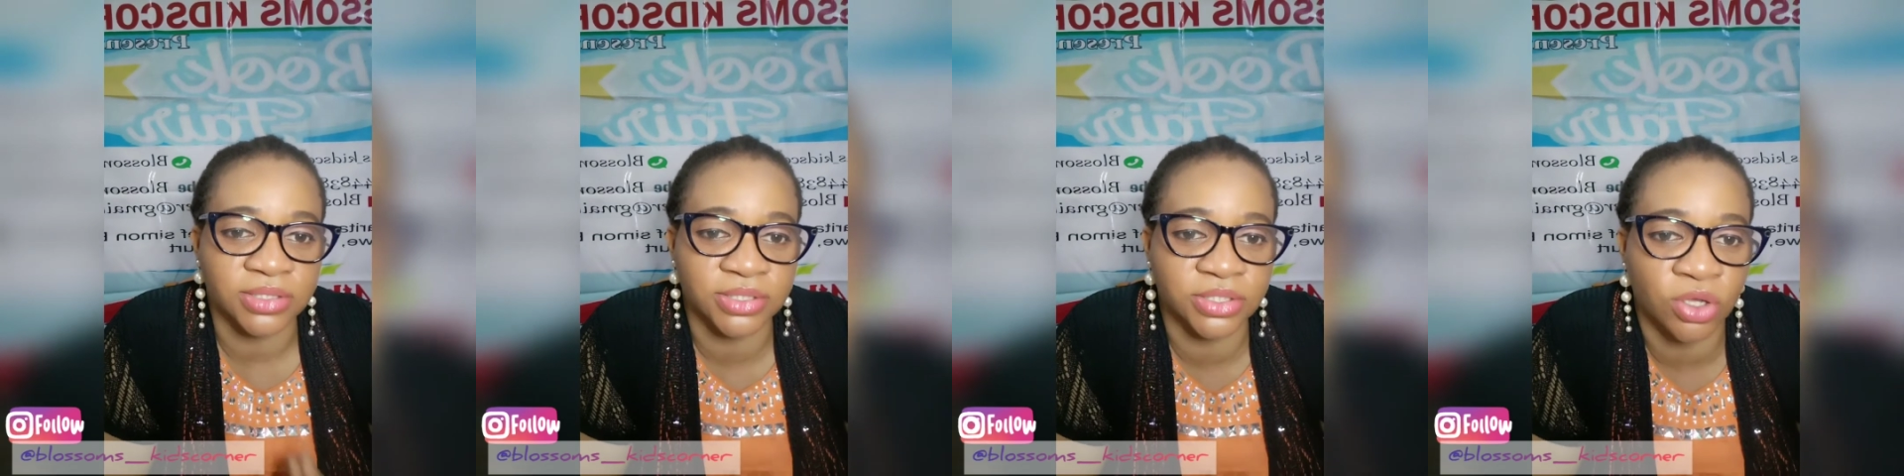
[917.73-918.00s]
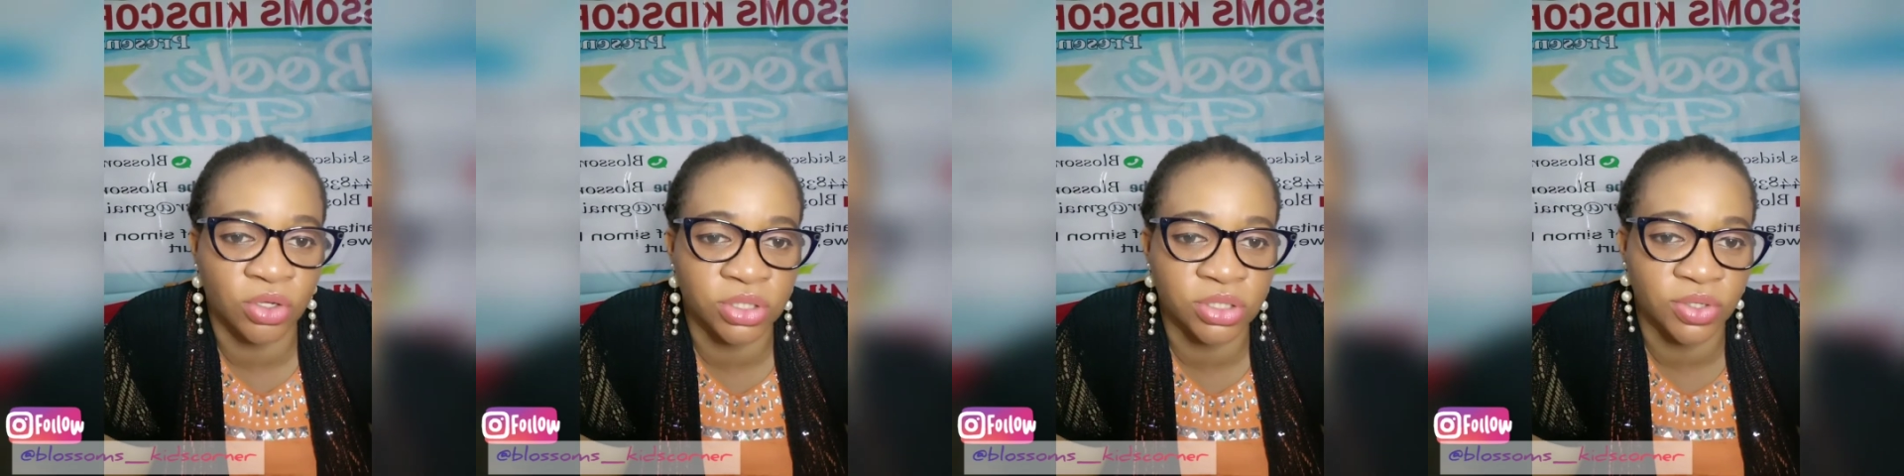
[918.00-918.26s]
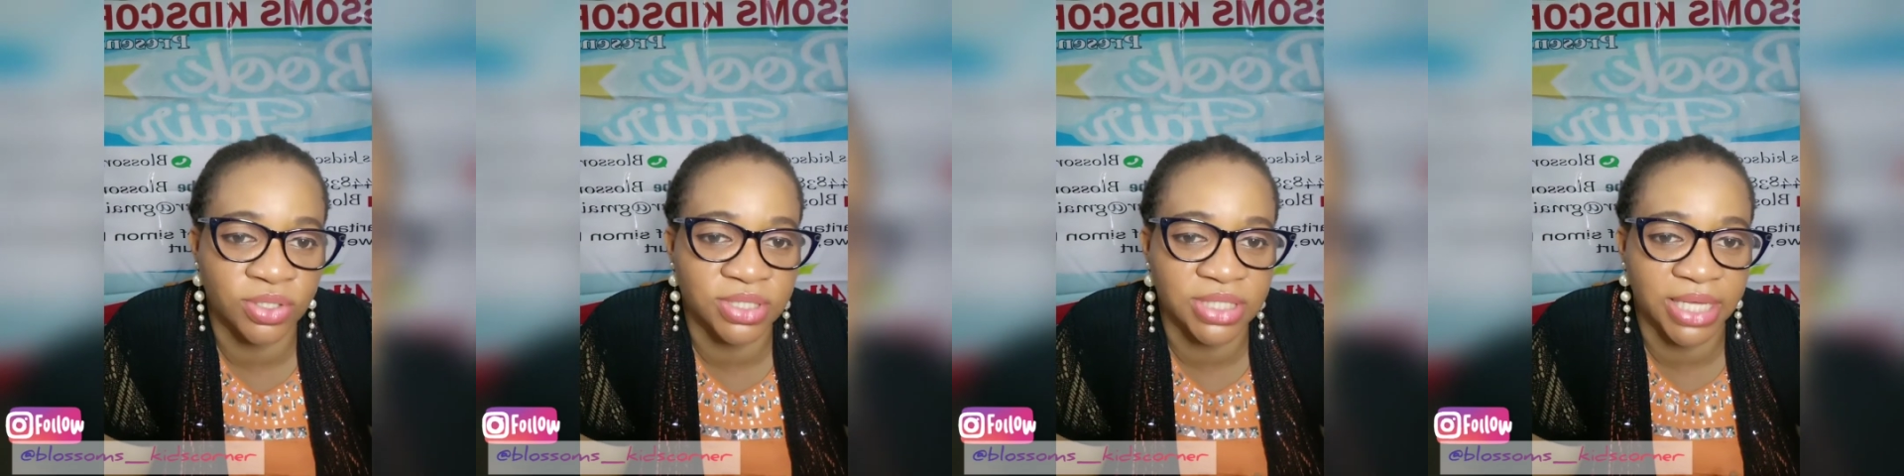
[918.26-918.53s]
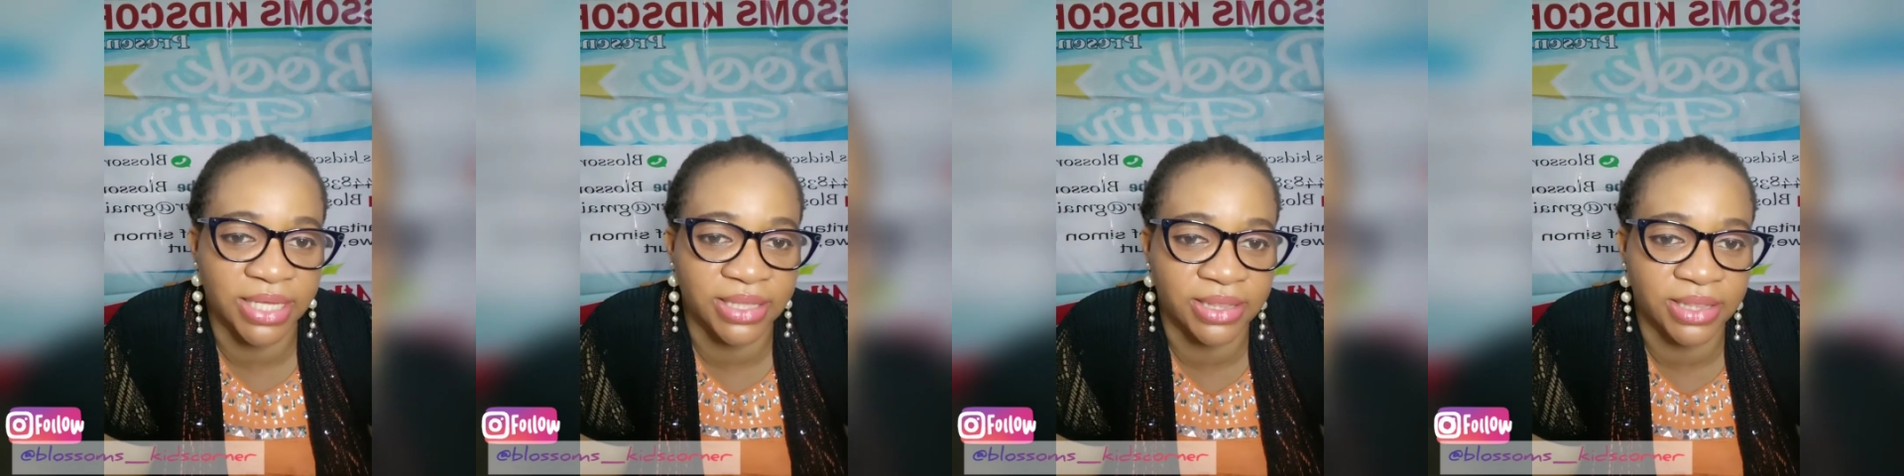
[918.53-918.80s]
taught us
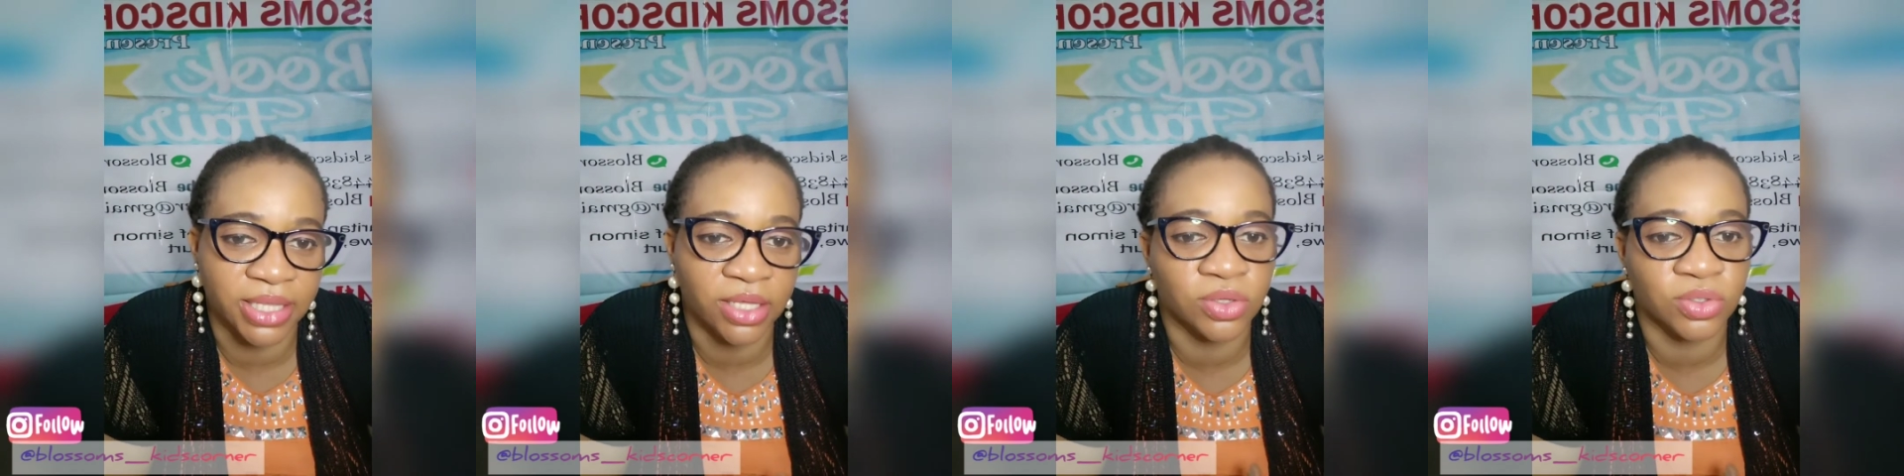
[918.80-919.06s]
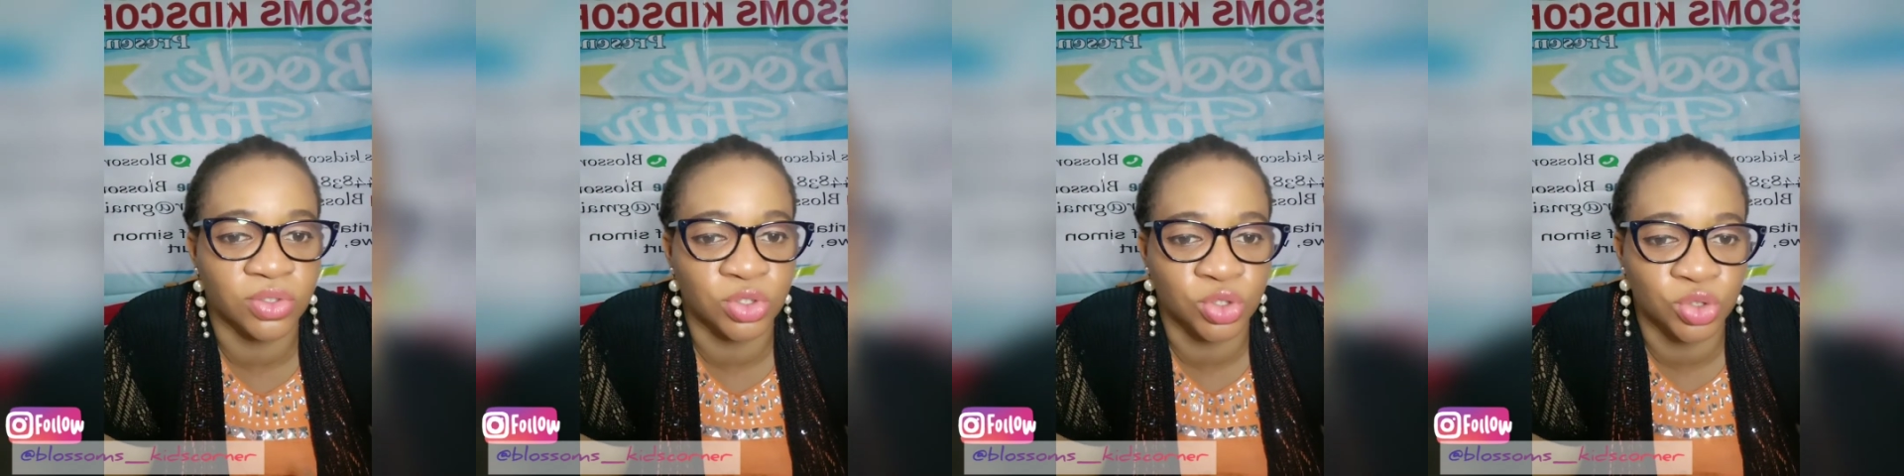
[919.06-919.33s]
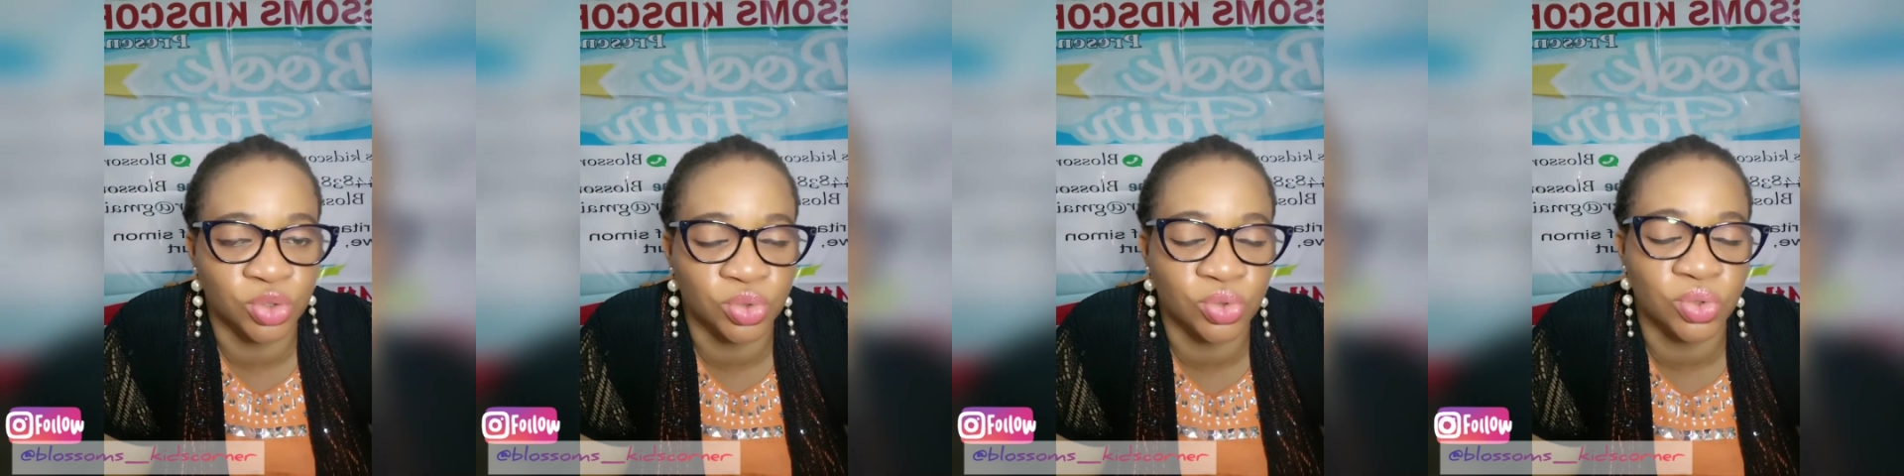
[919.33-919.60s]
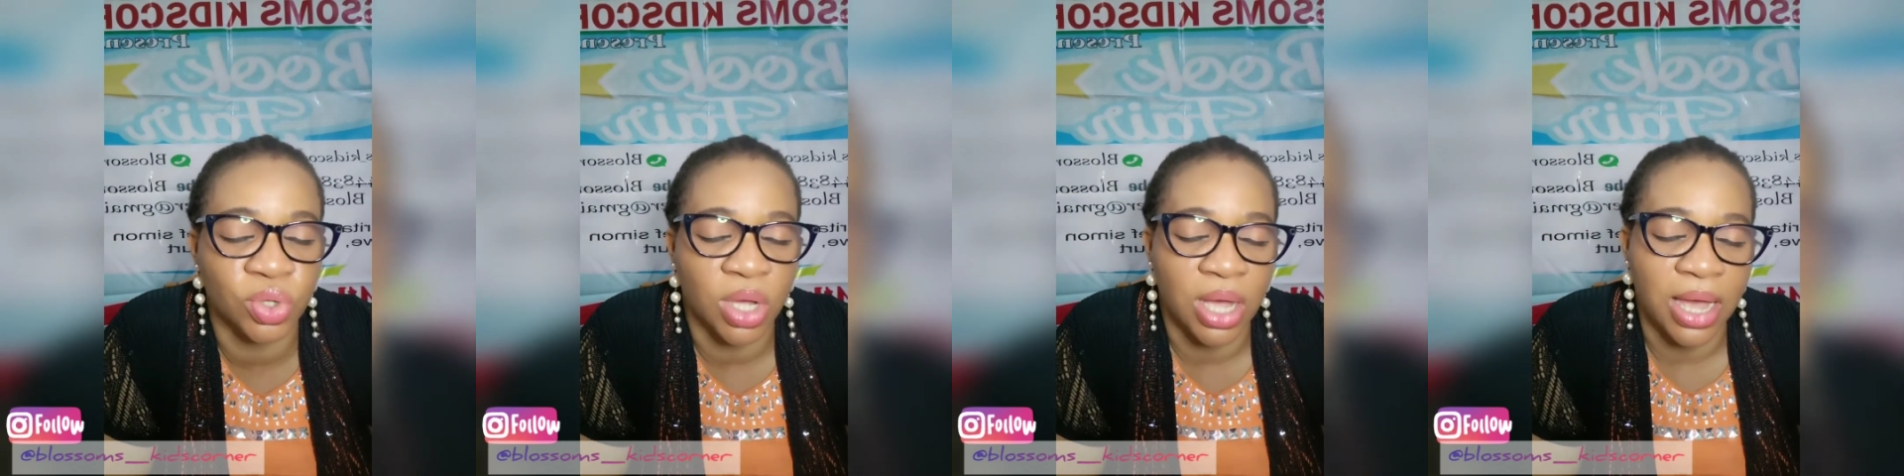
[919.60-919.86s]
a thing or two